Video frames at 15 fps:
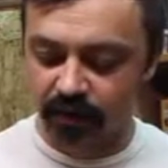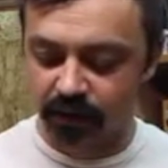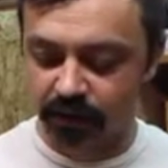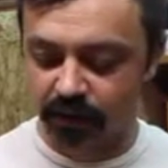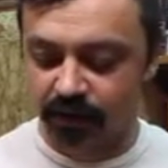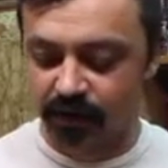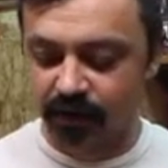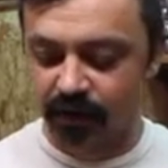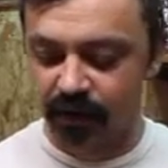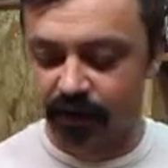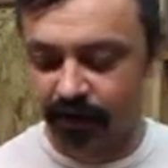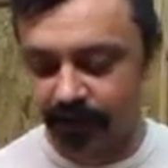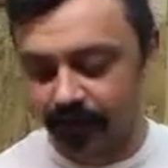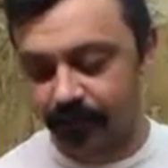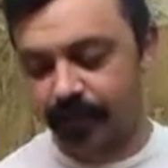the
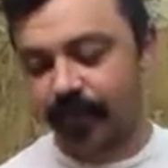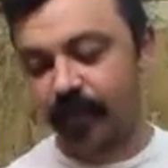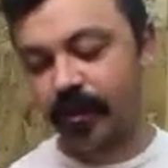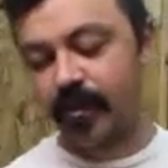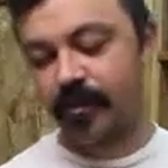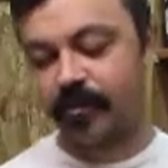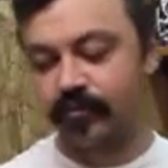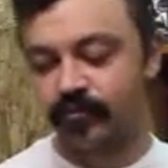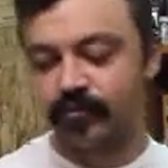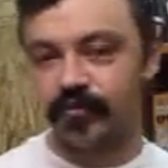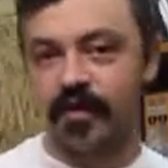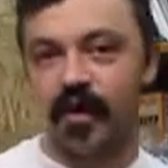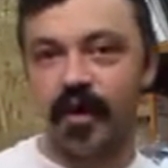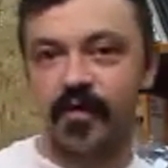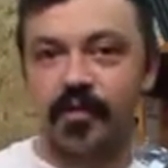
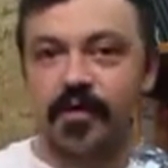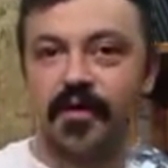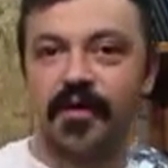top